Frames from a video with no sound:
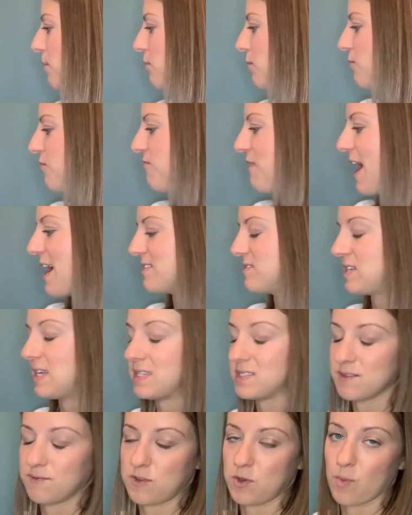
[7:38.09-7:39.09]
fast
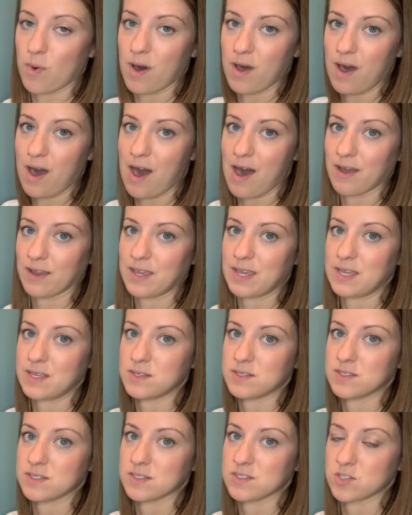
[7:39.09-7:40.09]
keys if you want,
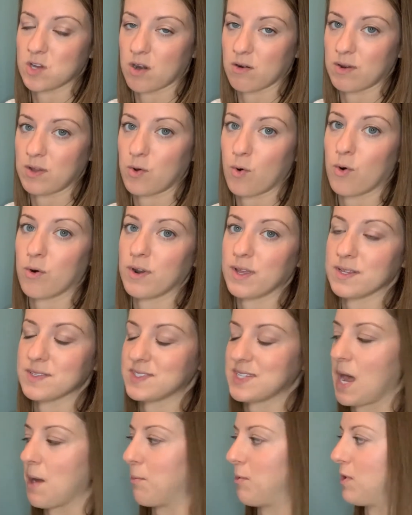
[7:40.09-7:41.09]
hotkeys to start recording,
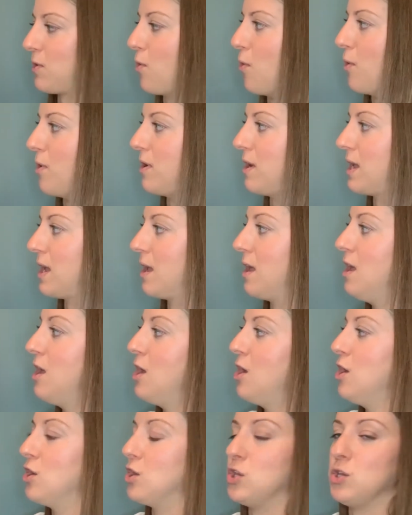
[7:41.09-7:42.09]
stop recording.
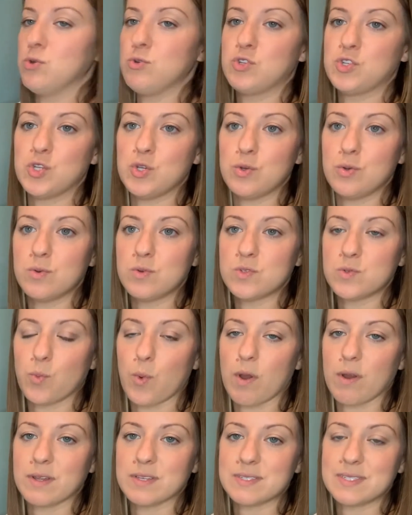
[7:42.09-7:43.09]
You choose
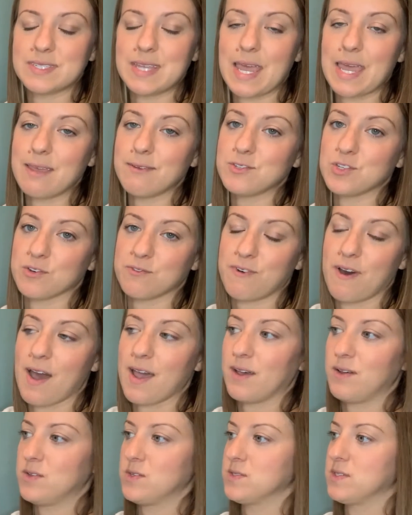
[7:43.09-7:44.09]
where it saves your
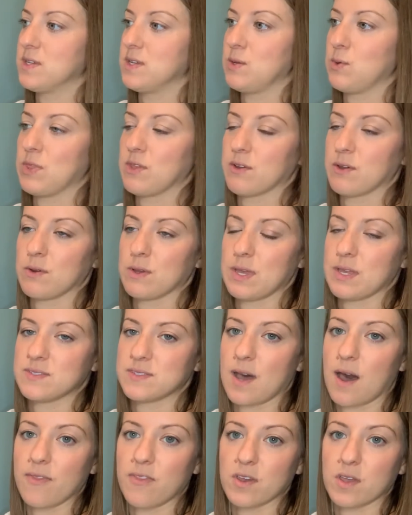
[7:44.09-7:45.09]
files, either
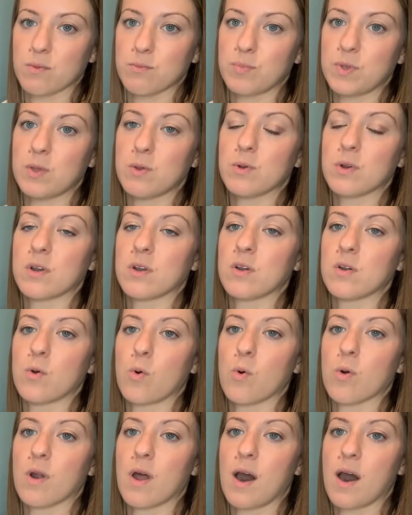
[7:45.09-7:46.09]
it's on the computer
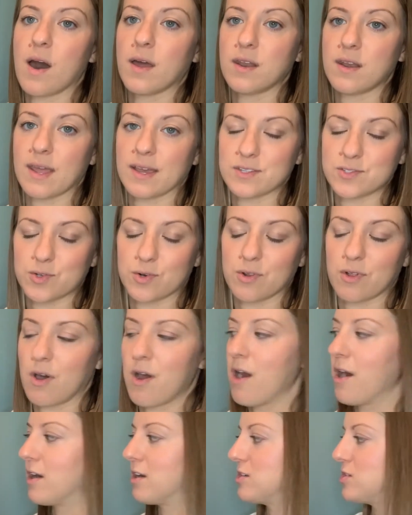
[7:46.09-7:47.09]
or on an external
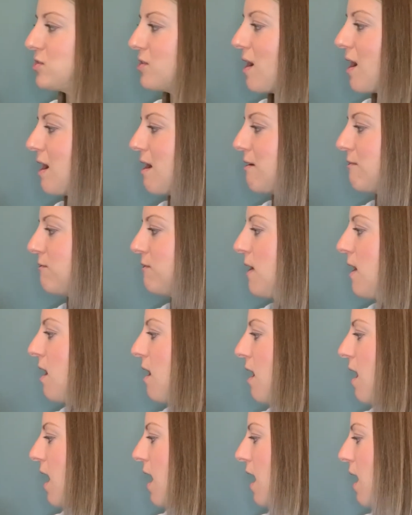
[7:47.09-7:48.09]
hard drive.
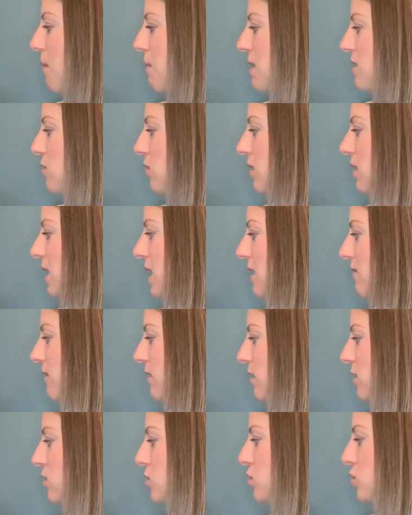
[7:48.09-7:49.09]
And you can
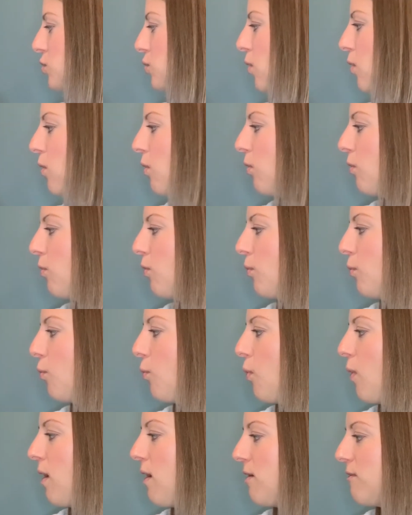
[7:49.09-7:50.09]
even control
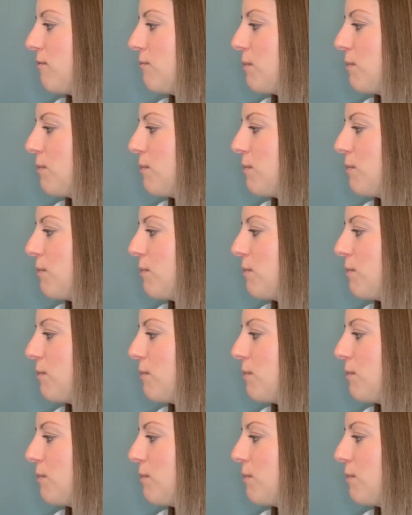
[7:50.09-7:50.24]
what